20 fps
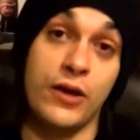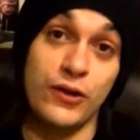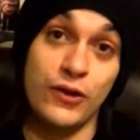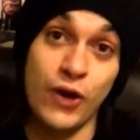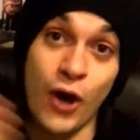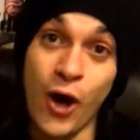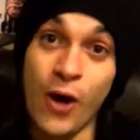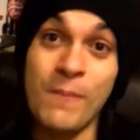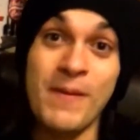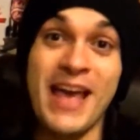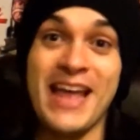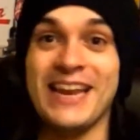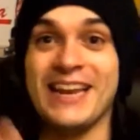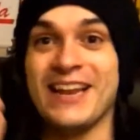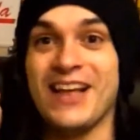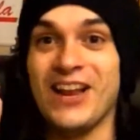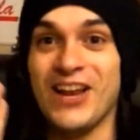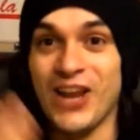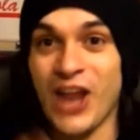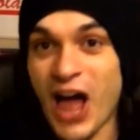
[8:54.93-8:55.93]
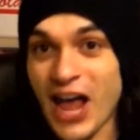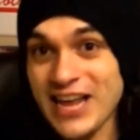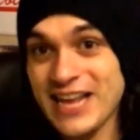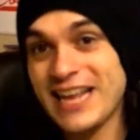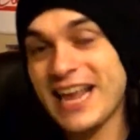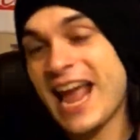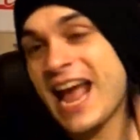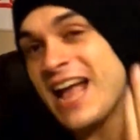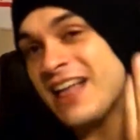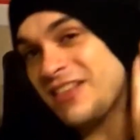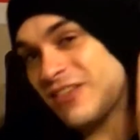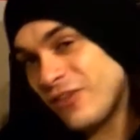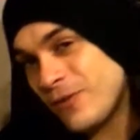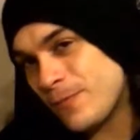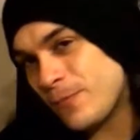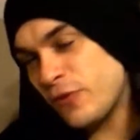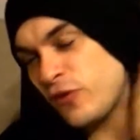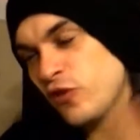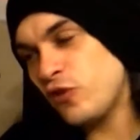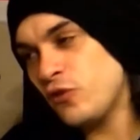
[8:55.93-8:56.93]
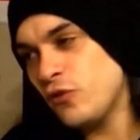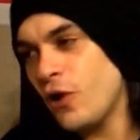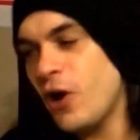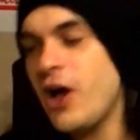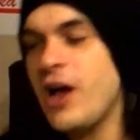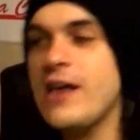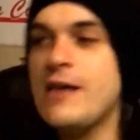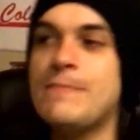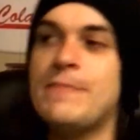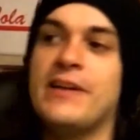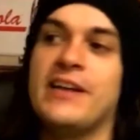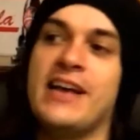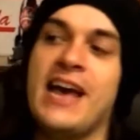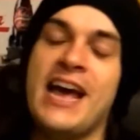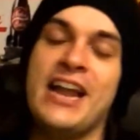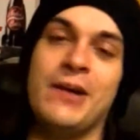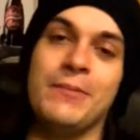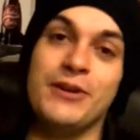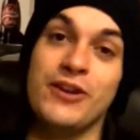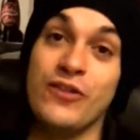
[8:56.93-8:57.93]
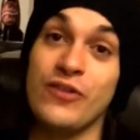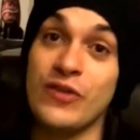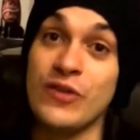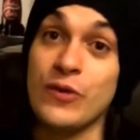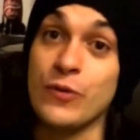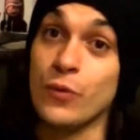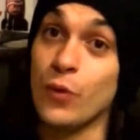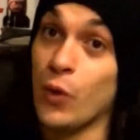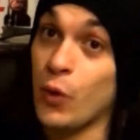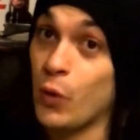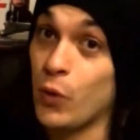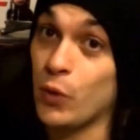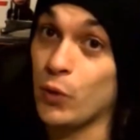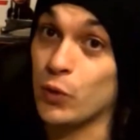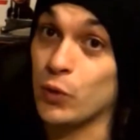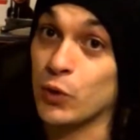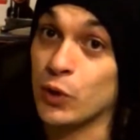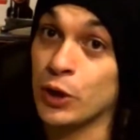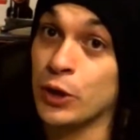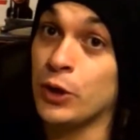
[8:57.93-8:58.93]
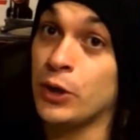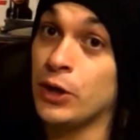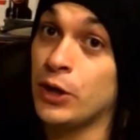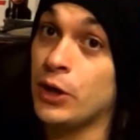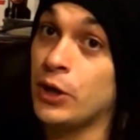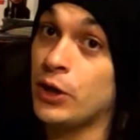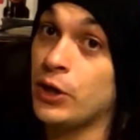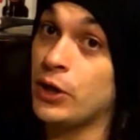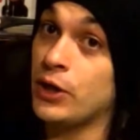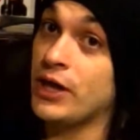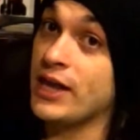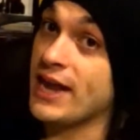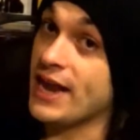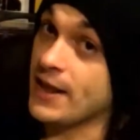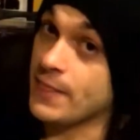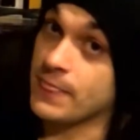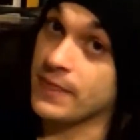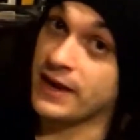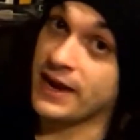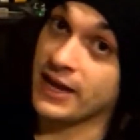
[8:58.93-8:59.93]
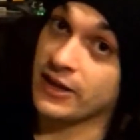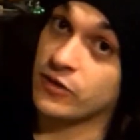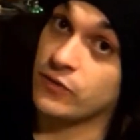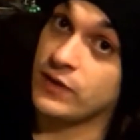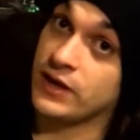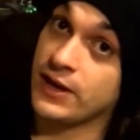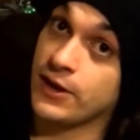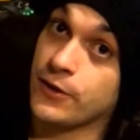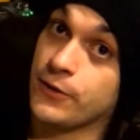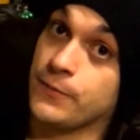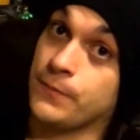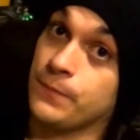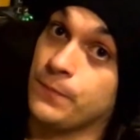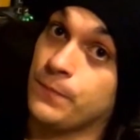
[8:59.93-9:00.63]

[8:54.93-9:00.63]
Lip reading: Comment, like, and subscribe. And I'm going to see you all in the next video.